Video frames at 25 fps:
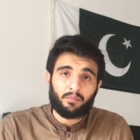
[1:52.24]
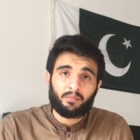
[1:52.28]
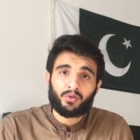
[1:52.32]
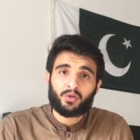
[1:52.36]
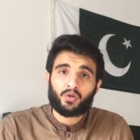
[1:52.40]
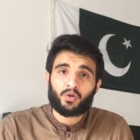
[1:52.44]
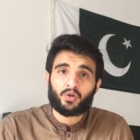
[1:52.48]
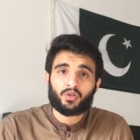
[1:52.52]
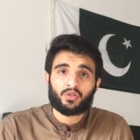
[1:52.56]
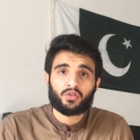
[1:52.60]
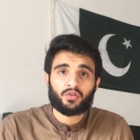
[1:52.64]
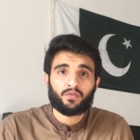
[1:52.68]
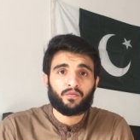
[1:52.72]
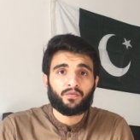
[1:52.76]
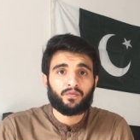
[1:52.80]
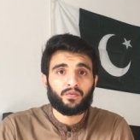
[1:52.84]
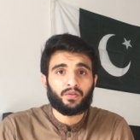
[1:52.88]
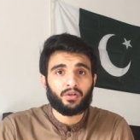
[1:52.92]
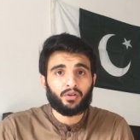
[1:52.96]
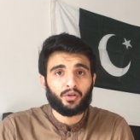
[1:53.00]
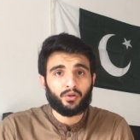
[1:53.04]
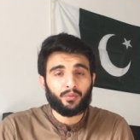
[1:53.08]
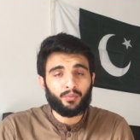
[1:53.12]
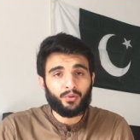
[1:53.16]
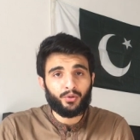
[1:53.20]
because of
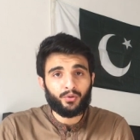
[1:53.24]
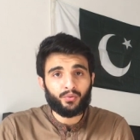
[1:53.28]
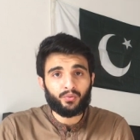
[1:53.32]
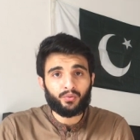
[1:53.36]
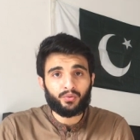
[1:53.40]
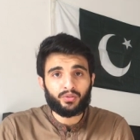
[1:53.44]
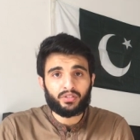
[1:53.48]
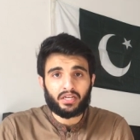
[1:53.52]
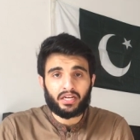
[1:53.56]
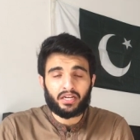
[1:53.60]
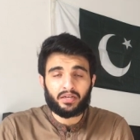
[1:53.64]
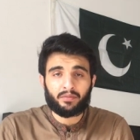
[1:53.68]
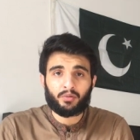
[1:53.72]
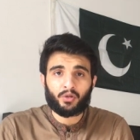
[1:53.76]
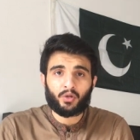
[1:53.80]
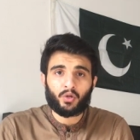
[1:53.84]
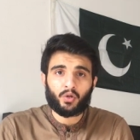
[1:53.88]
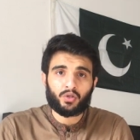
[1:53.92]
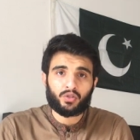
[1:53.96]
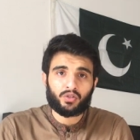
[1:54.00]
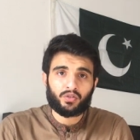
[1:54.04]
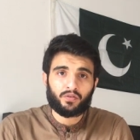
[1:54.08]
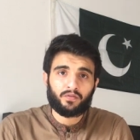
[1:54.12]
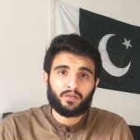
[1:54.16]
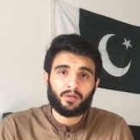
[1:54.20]
the commute and
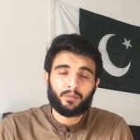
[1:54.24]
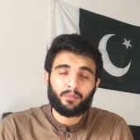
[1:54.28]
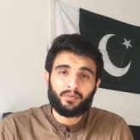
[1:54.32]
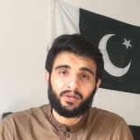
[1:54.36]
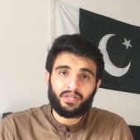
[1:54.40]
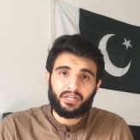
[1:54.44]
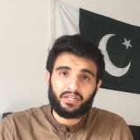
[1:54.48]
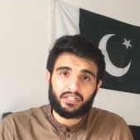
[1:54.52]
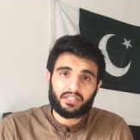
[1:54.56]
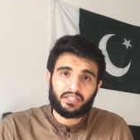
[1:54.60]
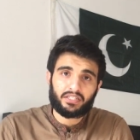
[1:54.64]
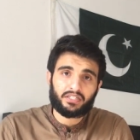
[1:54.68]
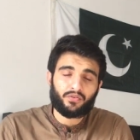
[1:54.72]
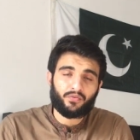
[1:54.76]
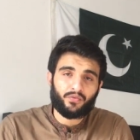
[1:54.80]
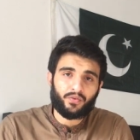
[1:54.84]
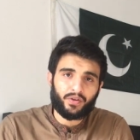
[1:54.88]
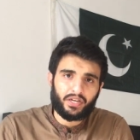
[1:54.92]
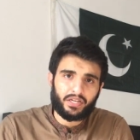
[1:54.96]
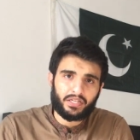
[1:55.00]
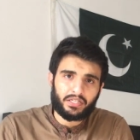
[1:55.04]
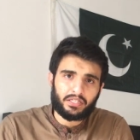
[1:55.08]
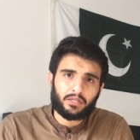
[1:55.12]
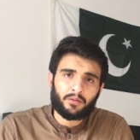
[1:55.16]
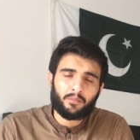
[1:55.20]
because of the pre-test
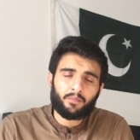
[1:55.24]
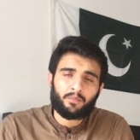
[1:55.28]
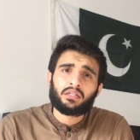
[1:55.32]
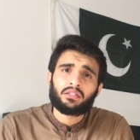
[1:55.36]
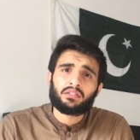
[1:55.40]
wait,